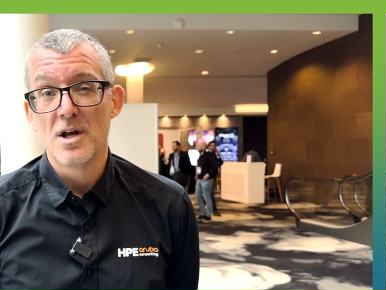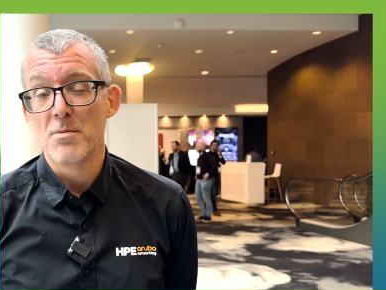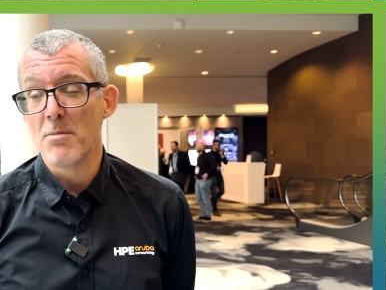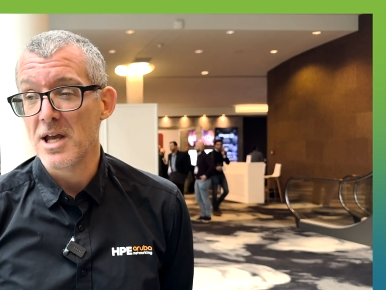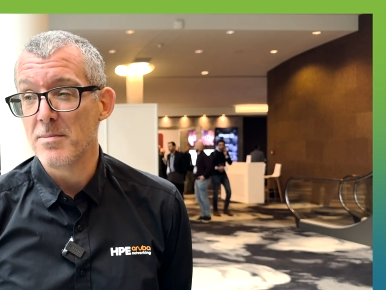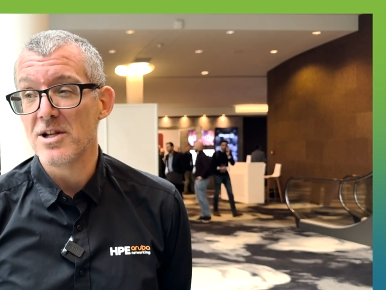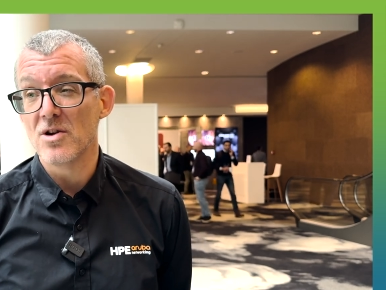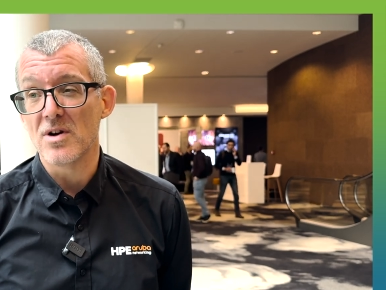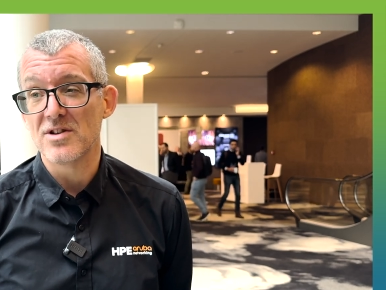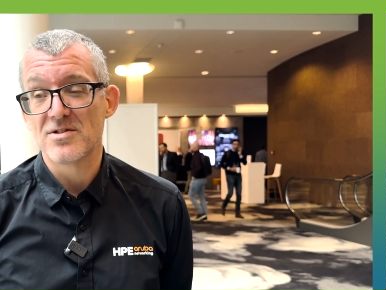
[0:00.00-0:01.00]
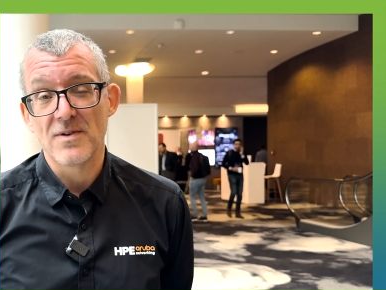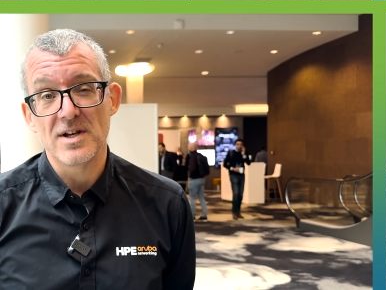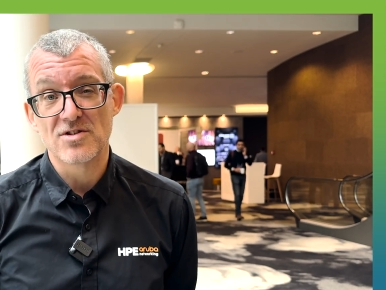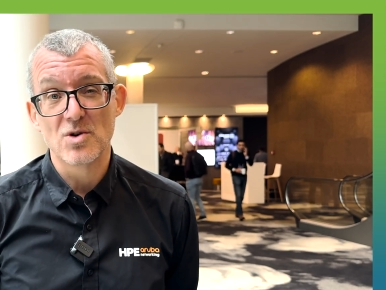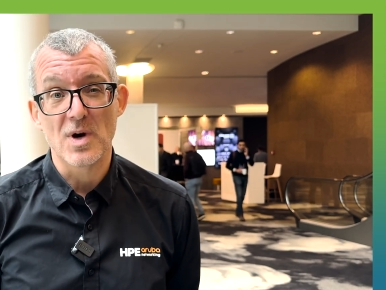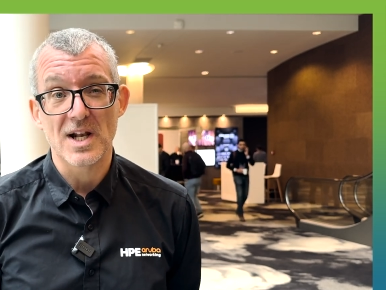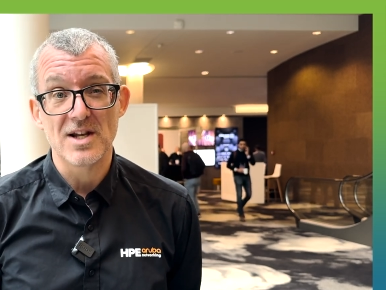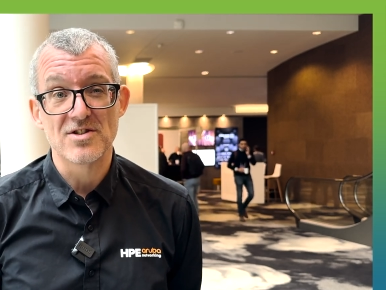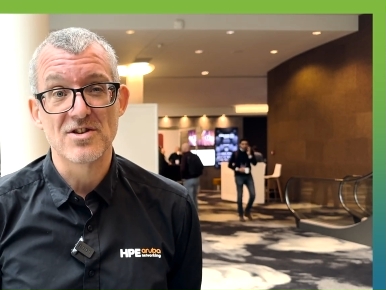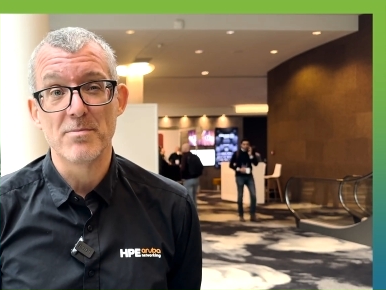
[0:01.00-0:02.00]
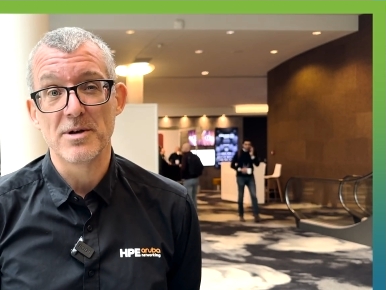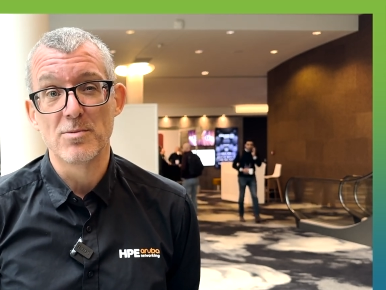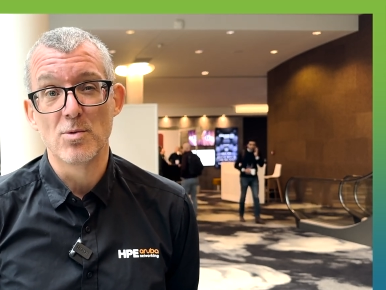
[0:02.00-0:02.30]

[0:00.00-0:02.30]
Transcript: Maybe not as, as quickly as some people